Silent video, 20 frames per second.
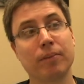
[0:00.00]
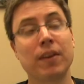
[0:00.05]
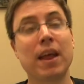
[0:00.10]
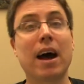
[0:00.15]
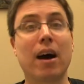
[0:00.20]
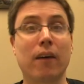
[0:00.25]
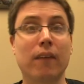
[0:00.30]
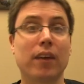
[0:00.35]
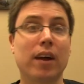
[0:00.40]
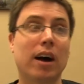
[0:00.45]

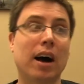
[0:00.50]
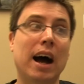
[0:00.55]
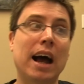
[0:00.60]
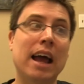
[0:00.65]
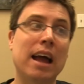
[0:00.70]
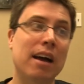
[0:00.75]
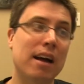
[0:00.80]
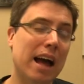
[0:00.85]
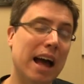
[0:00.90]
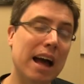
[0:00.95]
Now,
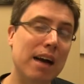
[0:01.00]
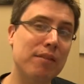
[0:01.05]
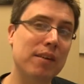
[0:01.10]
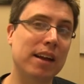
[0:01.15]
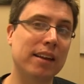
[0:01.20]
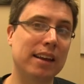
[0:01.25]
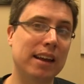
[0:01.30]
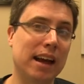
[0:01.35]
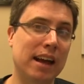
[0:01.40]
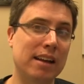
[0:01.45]
I have
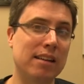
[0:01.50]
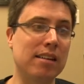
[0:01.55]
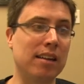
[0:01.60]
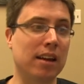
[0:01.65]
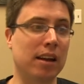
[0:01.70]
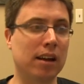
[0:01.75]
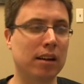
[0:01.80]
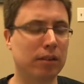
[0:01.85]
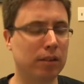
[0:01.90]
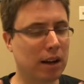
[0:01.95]
had the
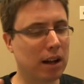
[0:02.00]
idea,